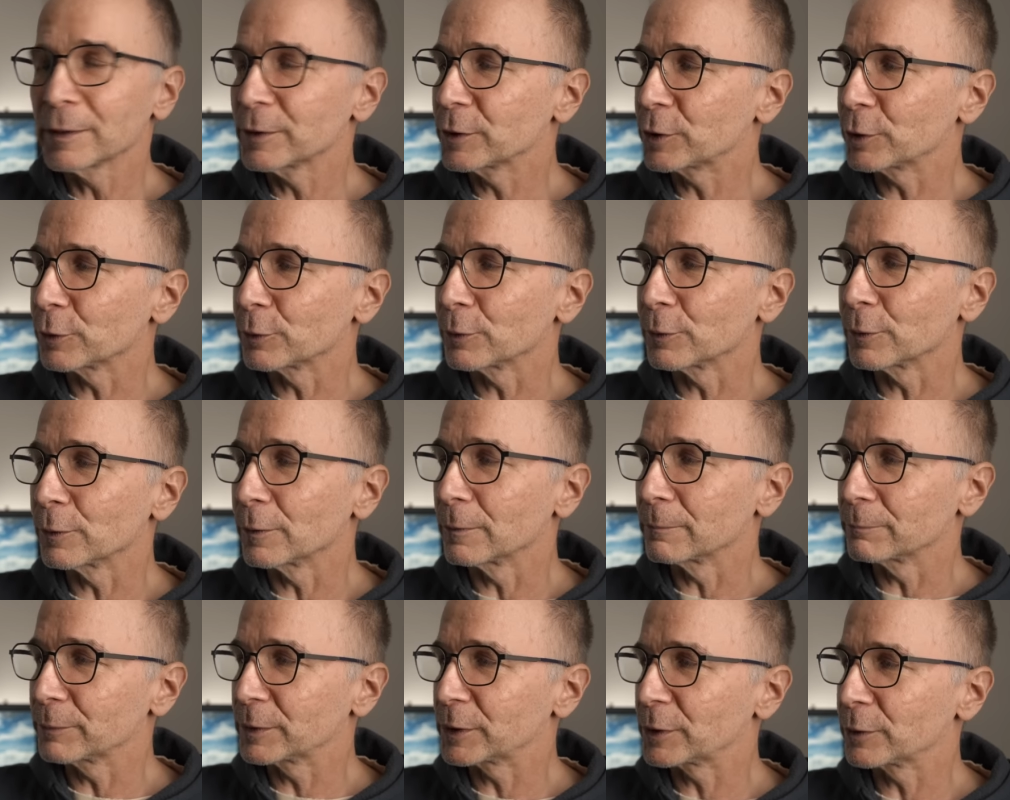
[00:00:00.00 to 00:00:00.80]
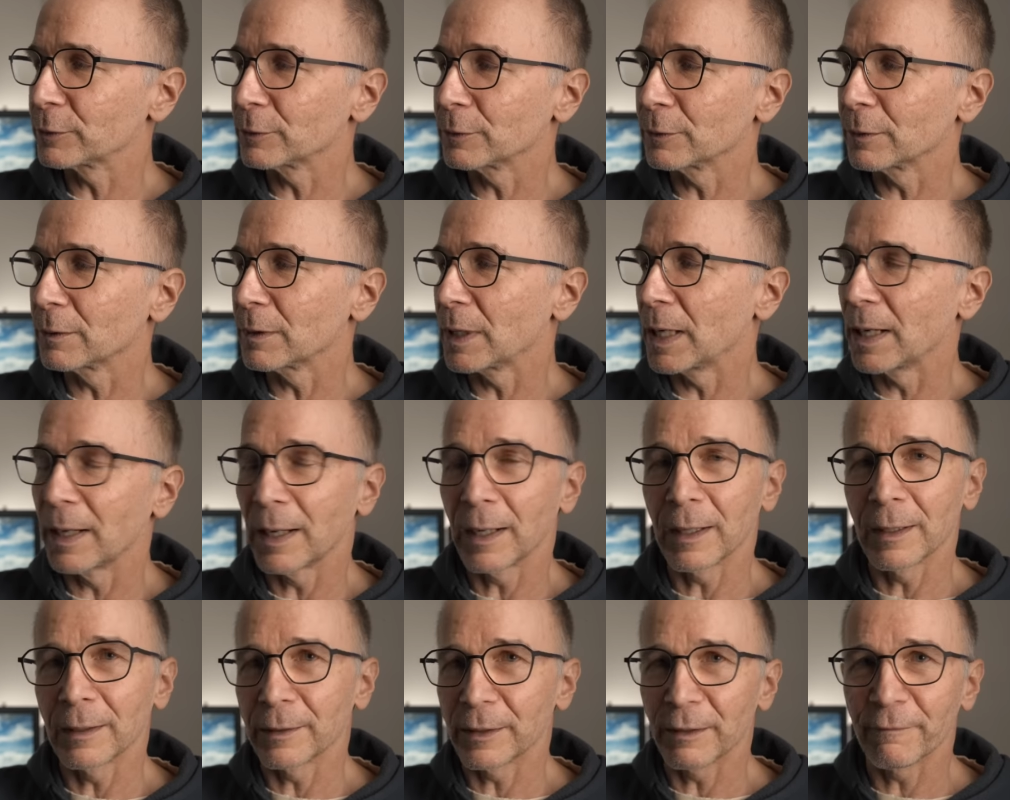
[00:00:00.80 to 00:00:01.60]
to
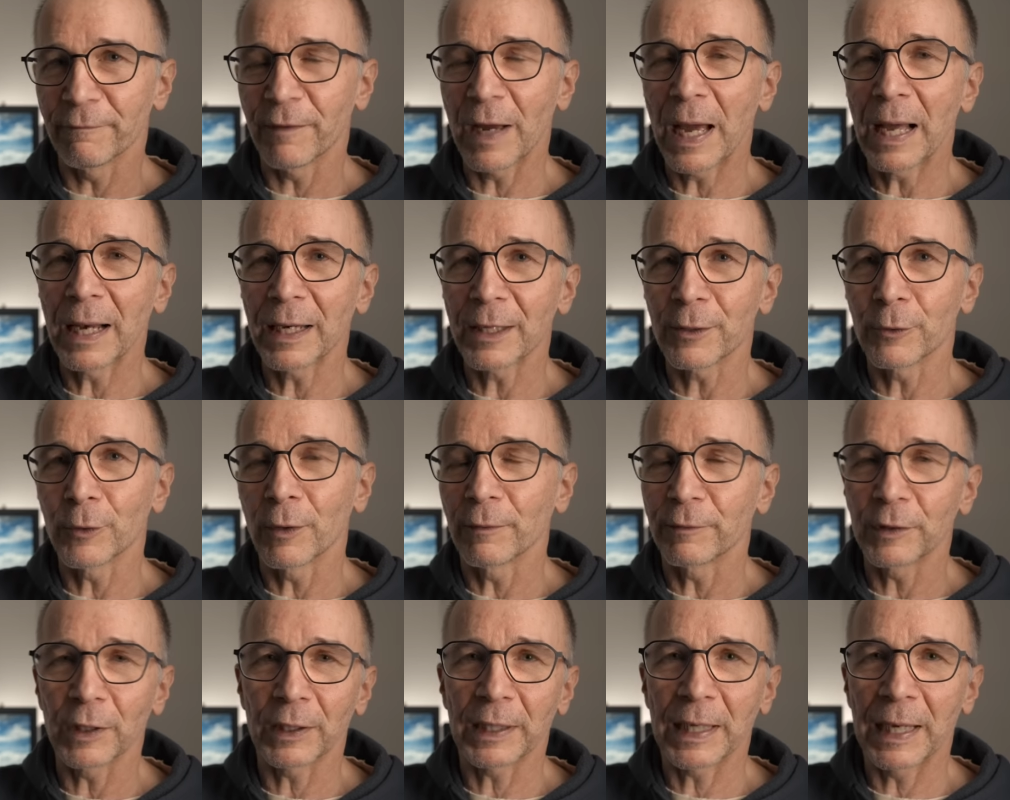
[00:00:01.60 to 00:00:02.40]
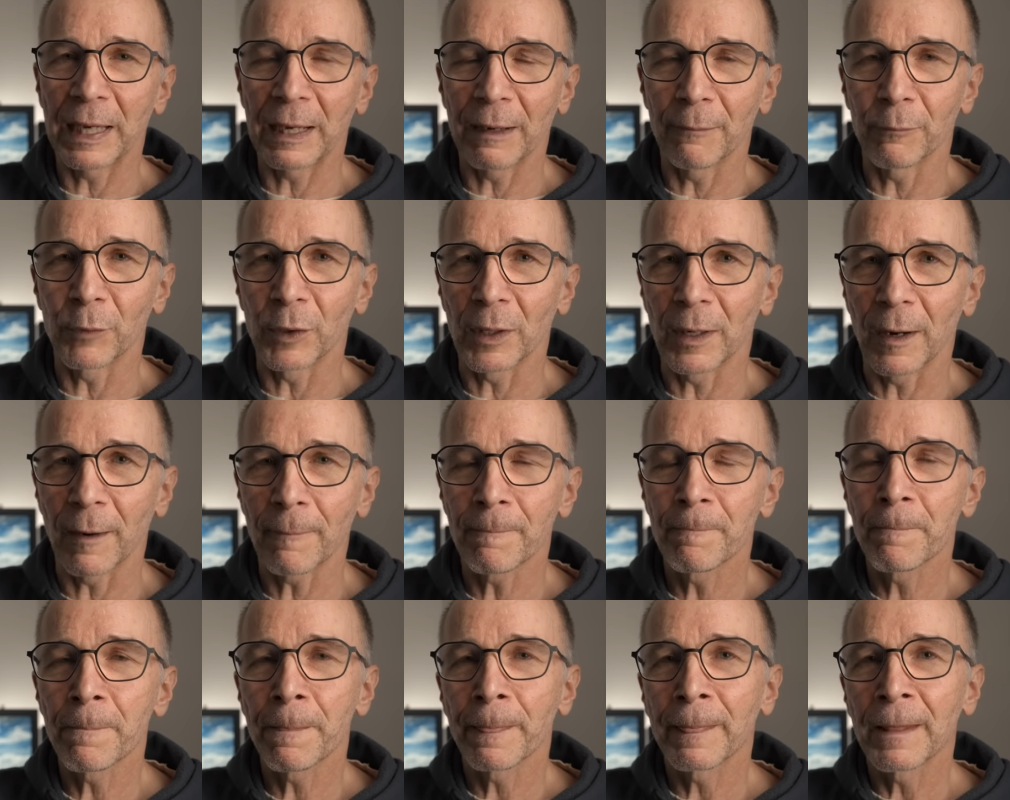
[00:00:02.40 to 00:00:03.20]
the value of the camera.
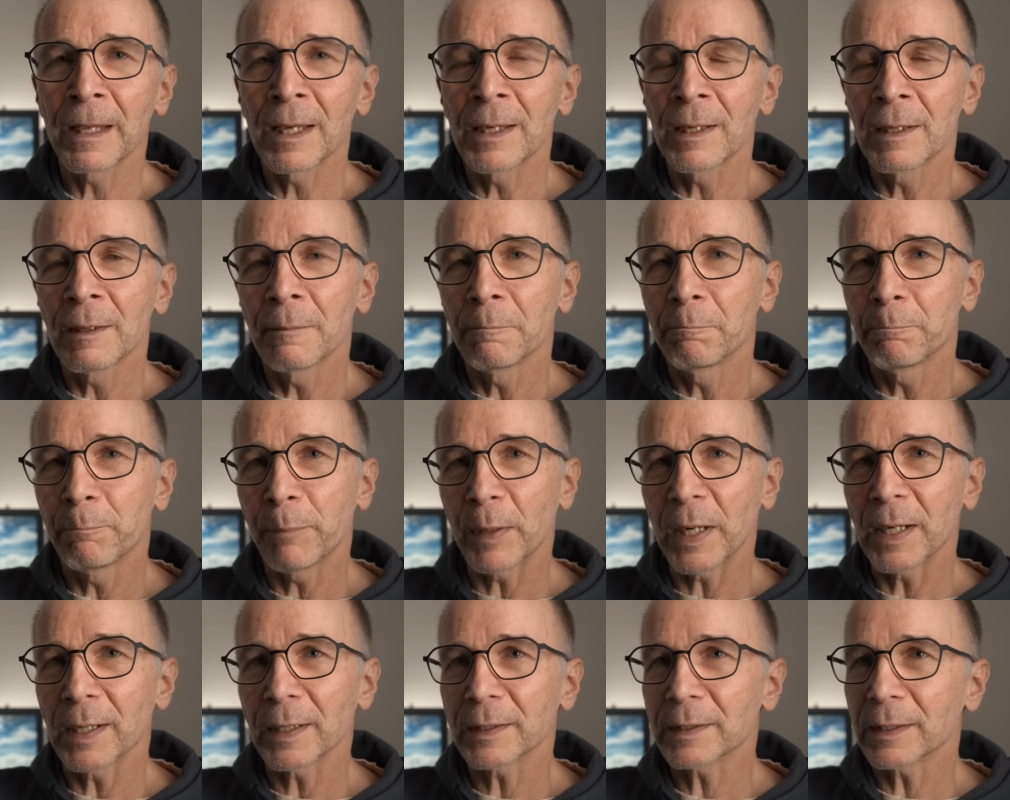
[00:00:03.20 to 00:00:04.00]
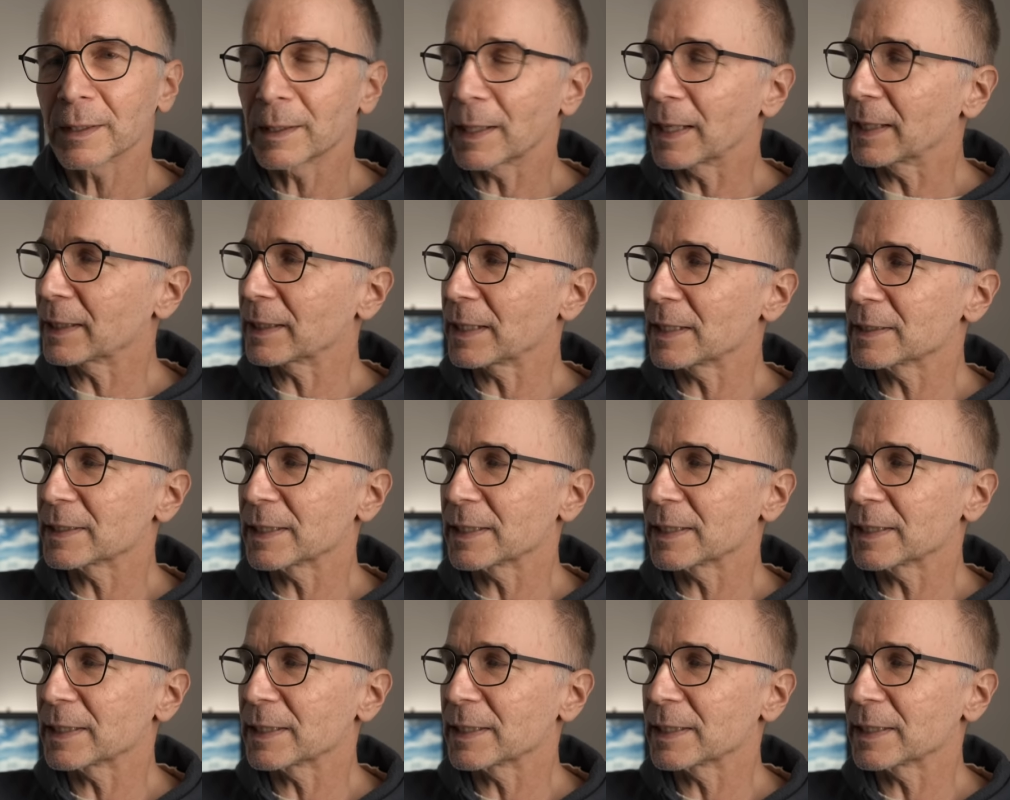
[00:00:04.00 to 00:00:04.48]
But like I